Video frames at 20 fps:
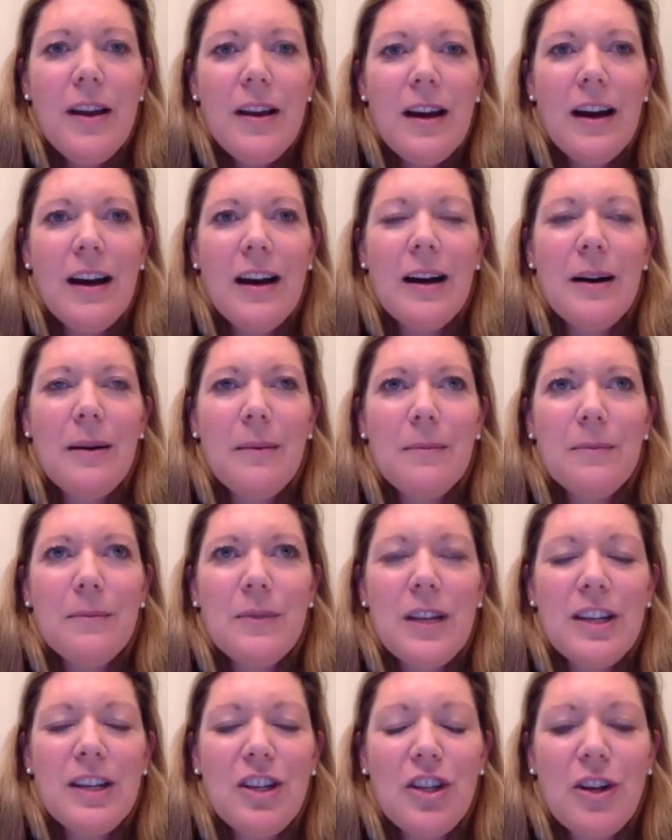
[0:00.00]

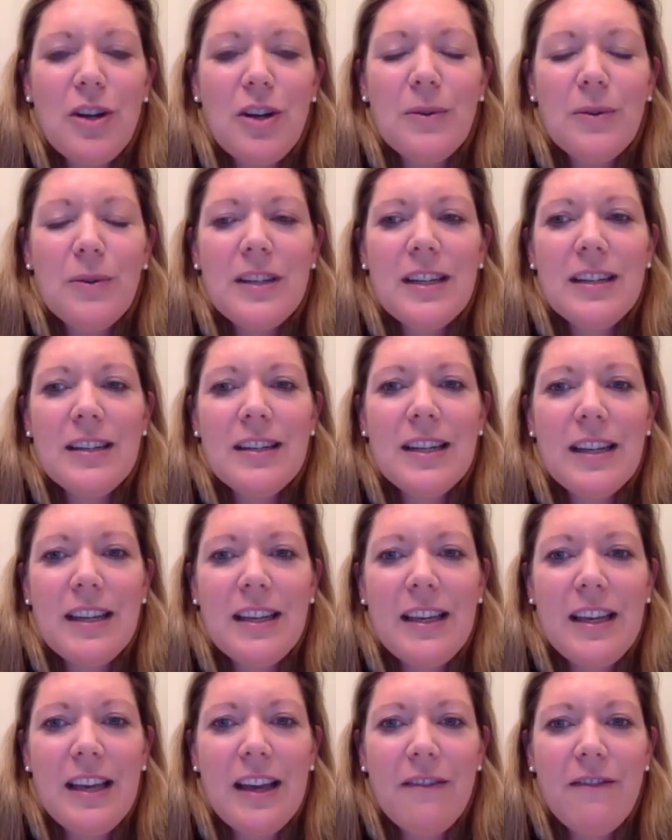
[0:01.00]
to
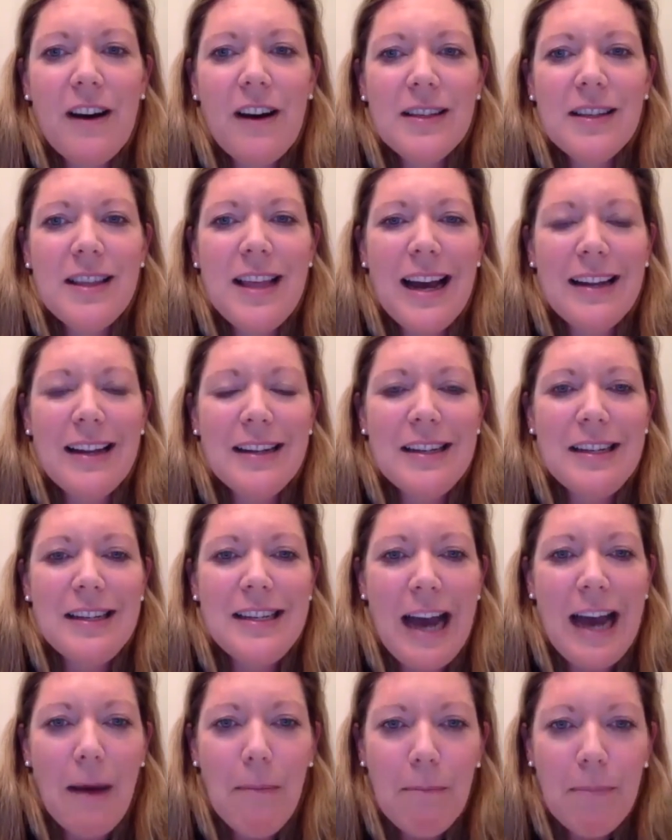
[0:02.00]
give us that
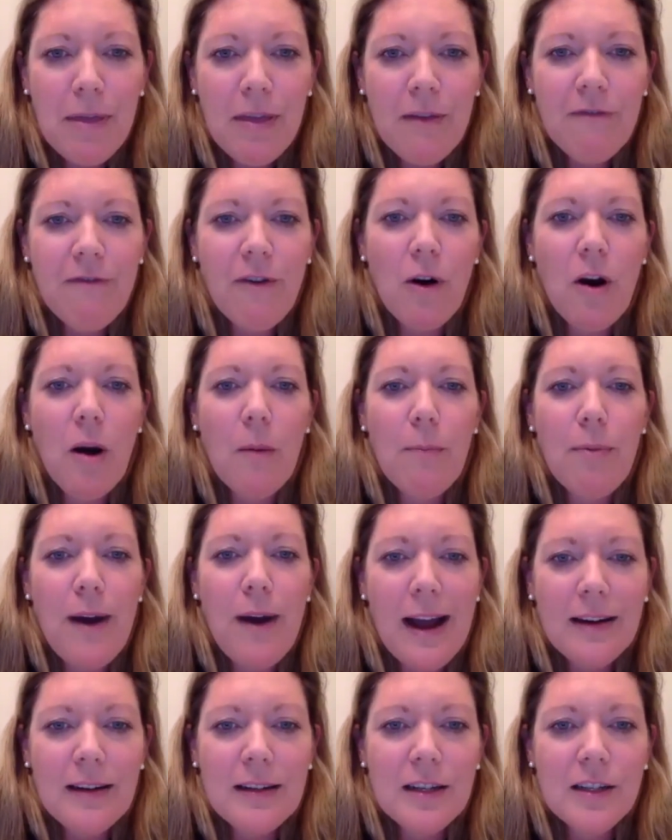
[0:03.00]
depth for our
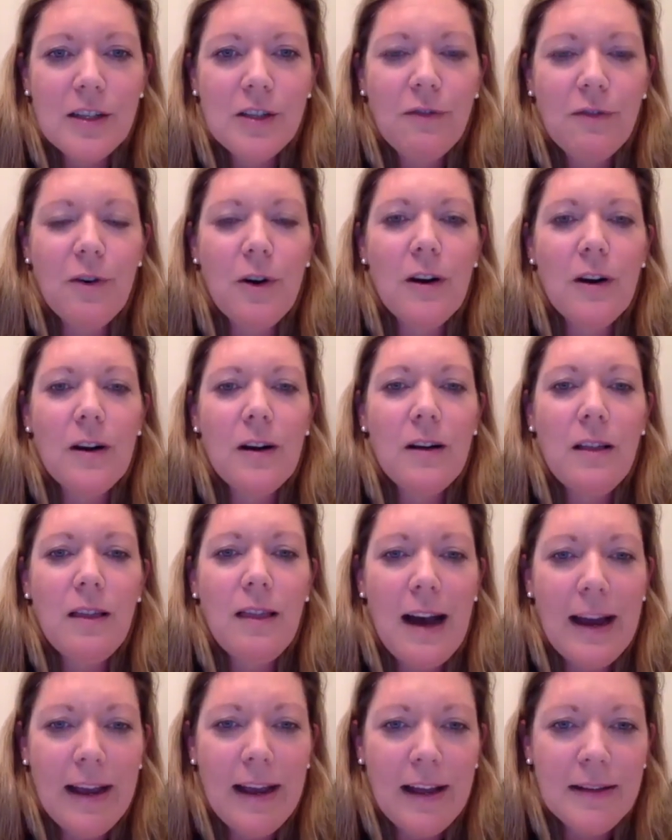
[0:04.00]
practice, for our
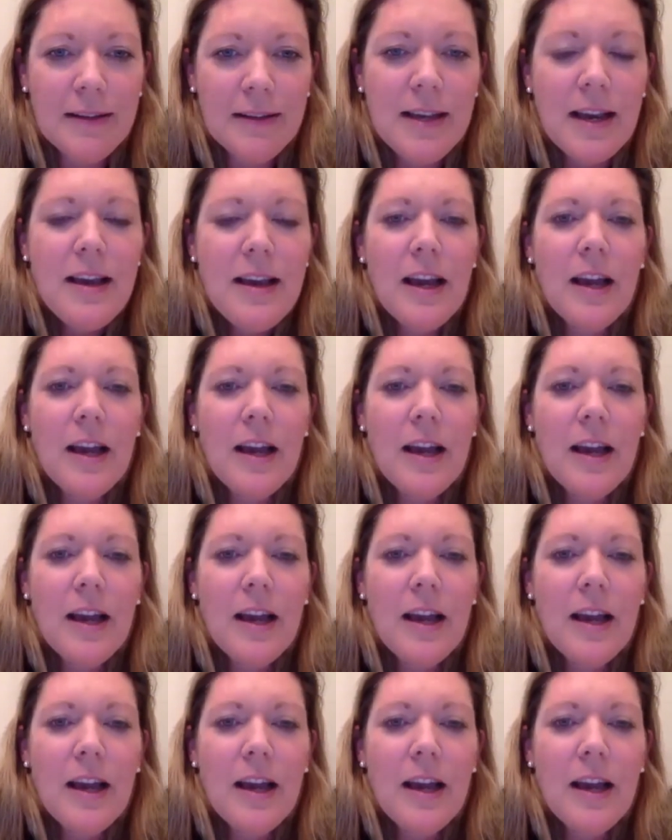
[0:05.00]
clients,